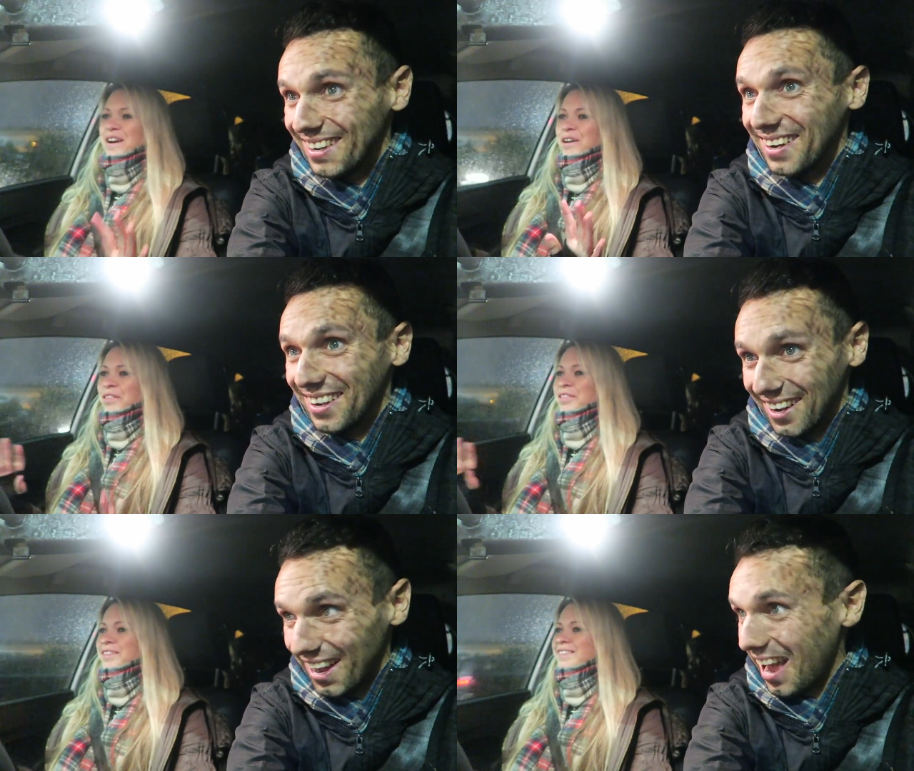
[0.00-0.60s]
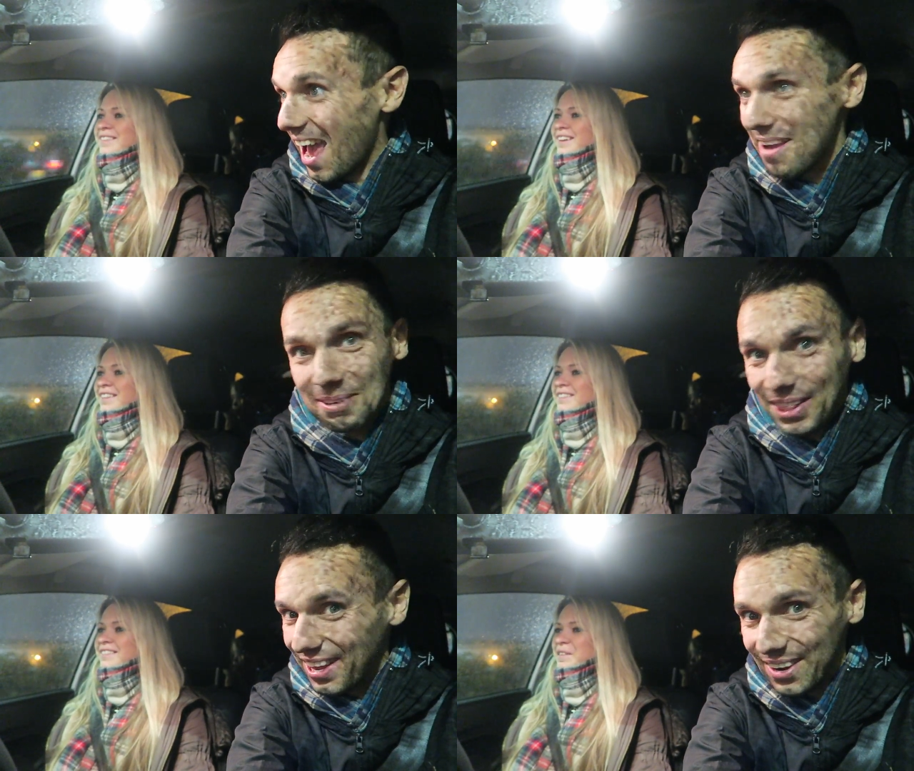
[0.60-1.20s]
Speaker 1: earth and
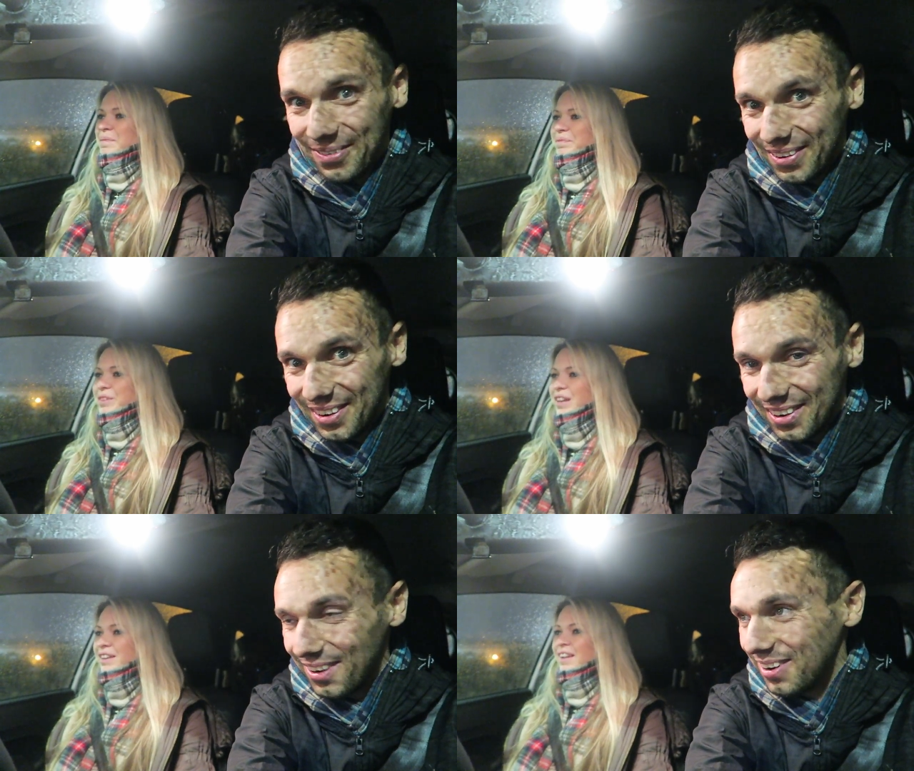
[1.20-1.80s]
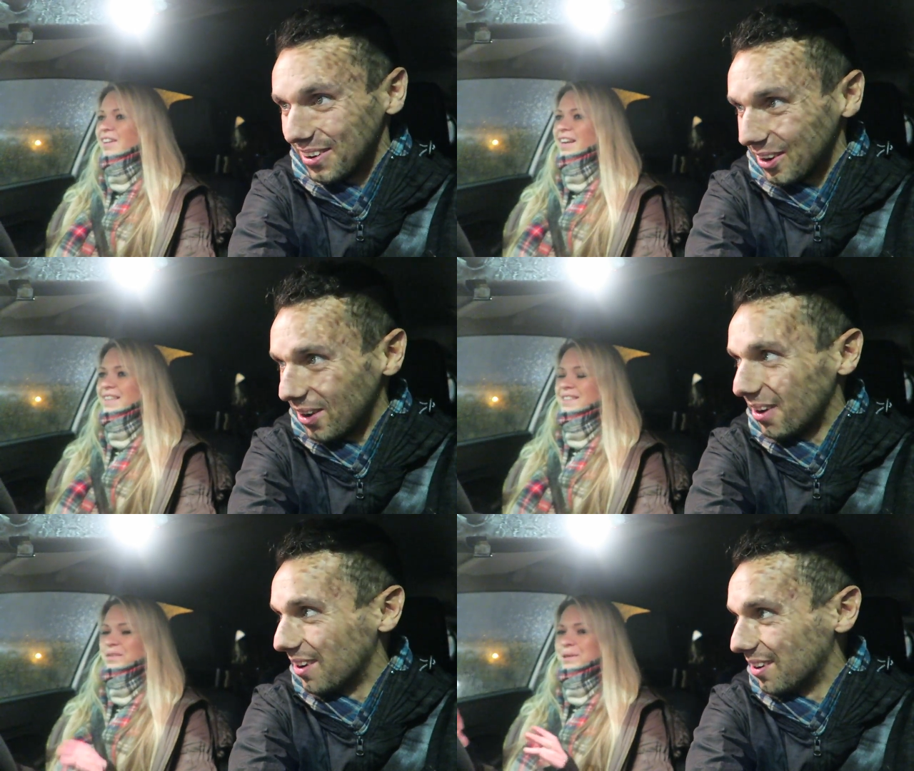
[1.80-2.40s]
Speaker 2: everything.
Speaker 1: And, and
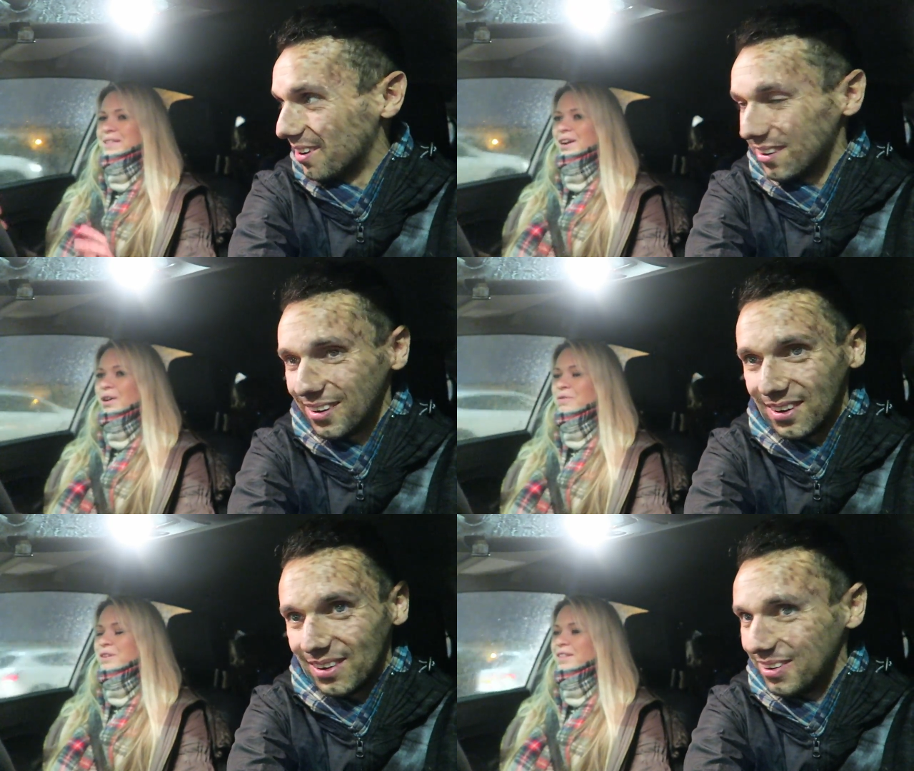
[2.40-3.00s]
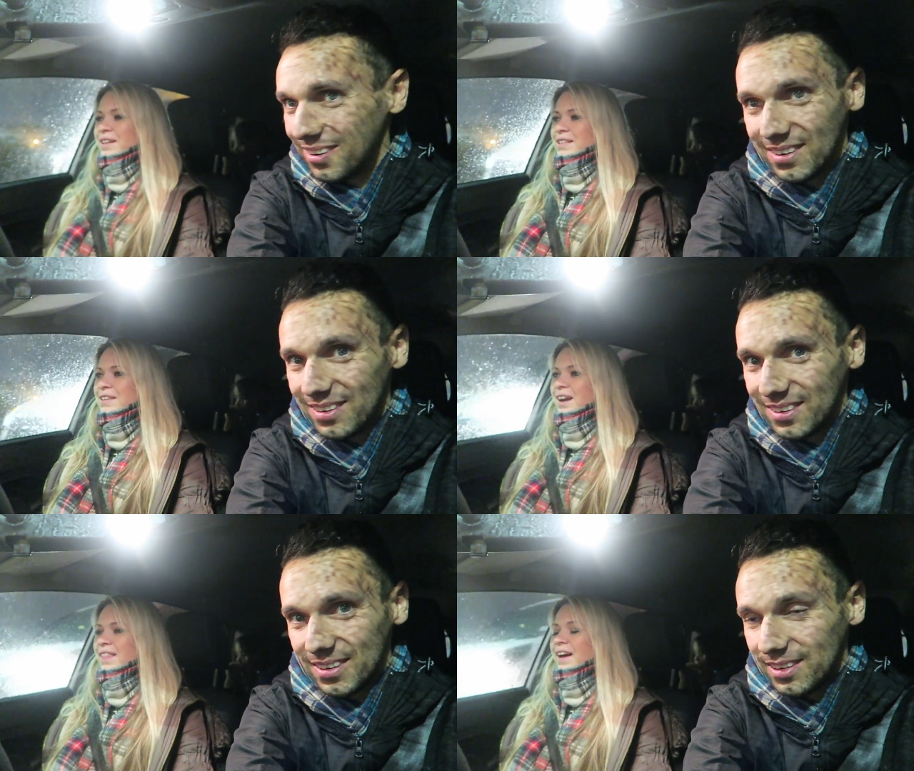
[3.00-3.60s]
lies that we're told and things
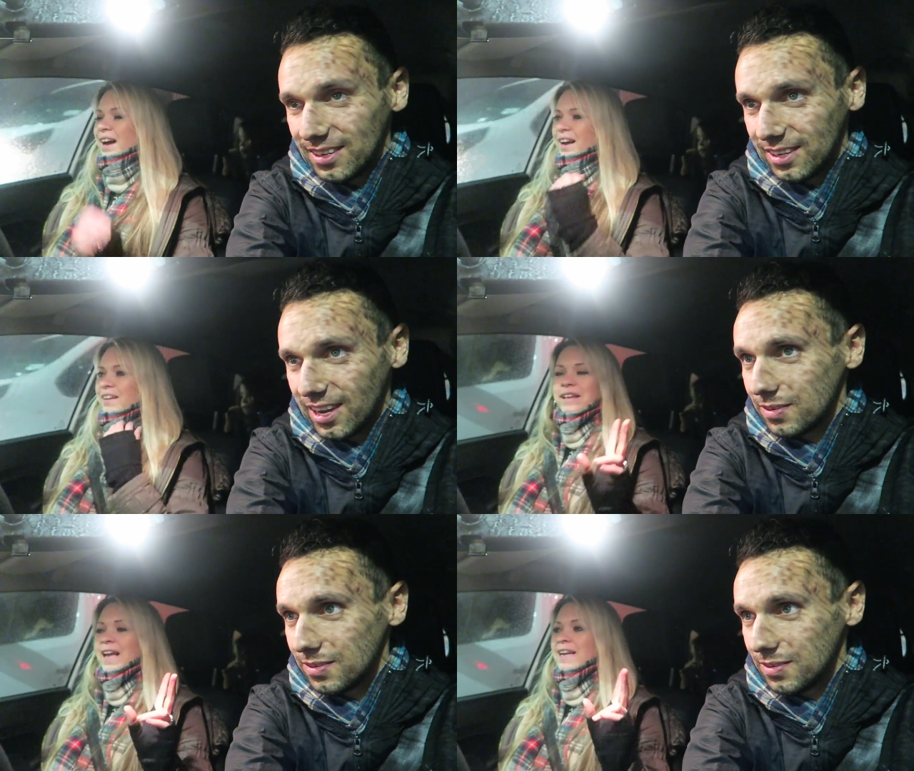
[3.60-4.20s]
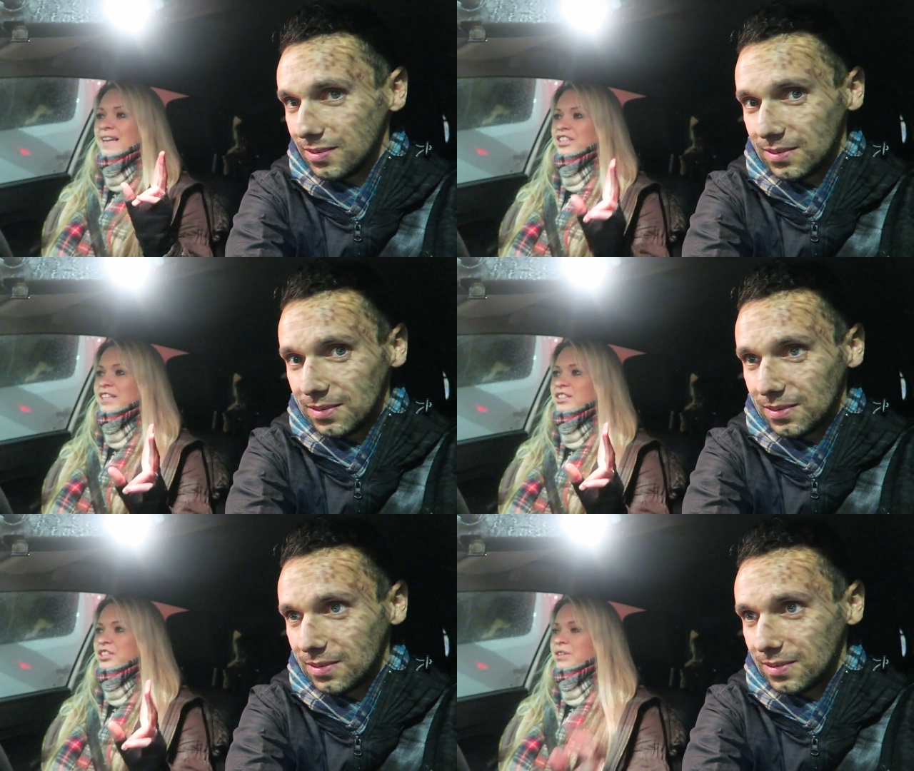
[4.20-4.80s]
like that. Yeah. Kelly
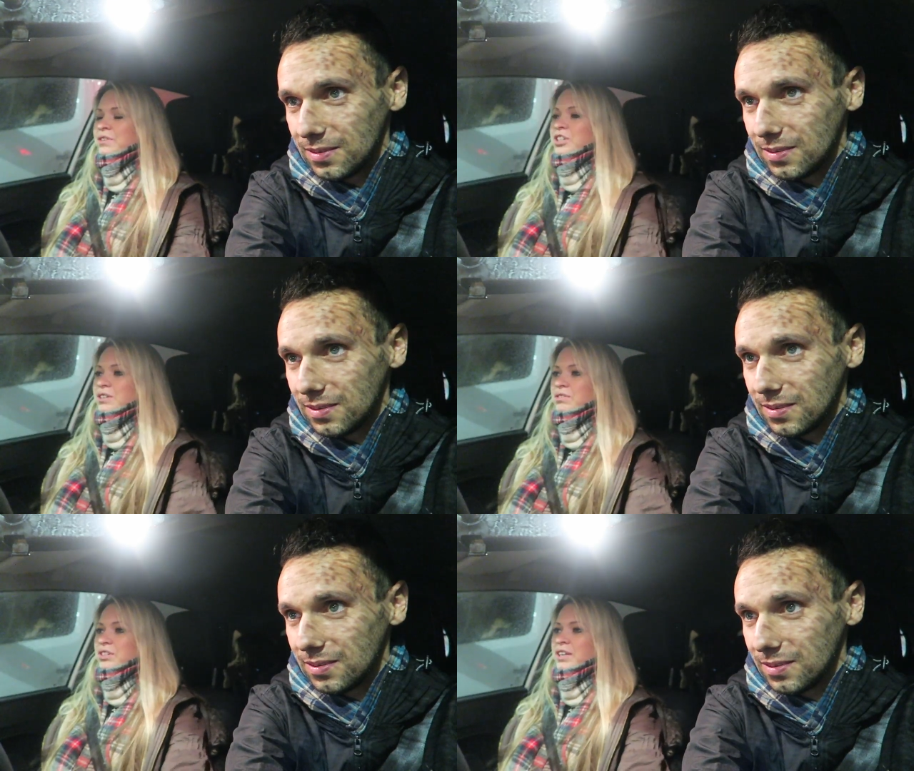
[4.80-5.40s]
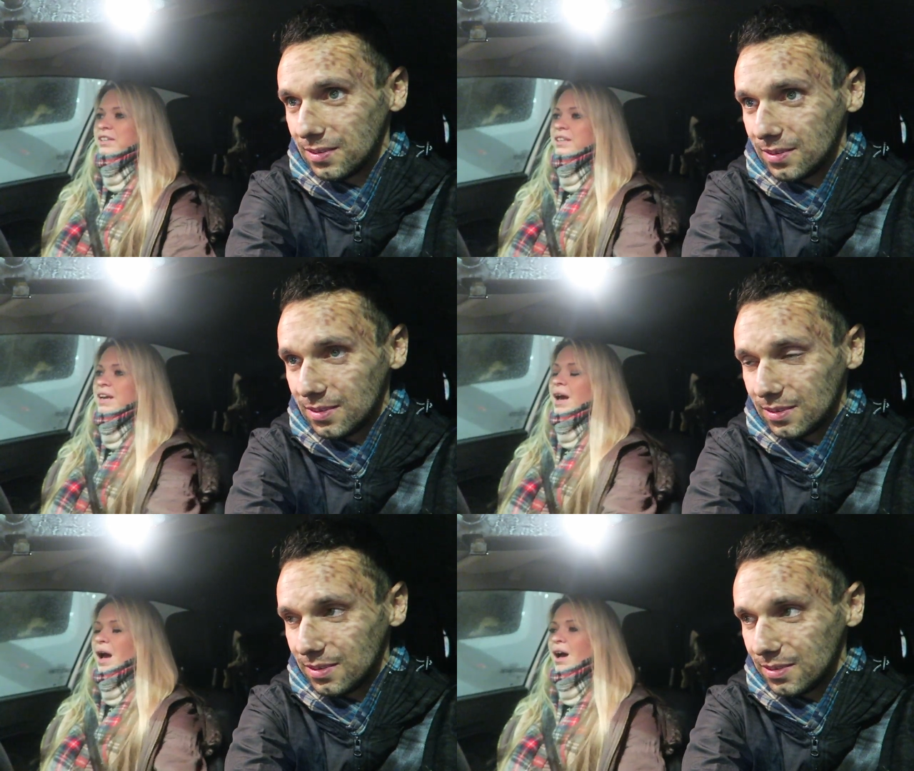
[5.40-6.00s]
actually has two children,
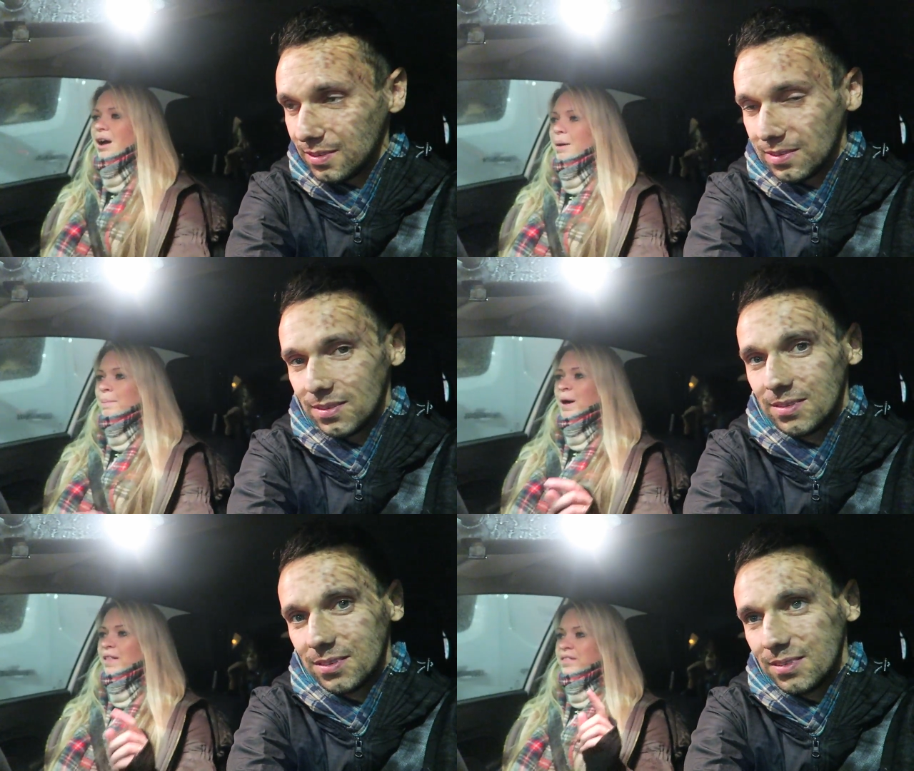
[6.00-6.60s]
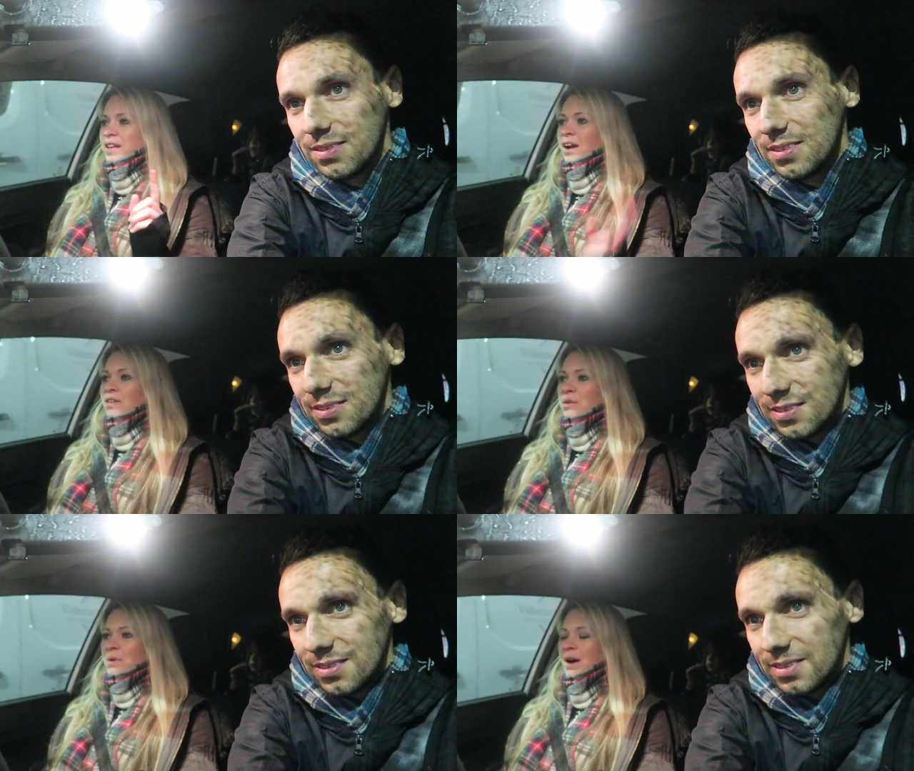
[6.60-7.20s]
uh, but the younger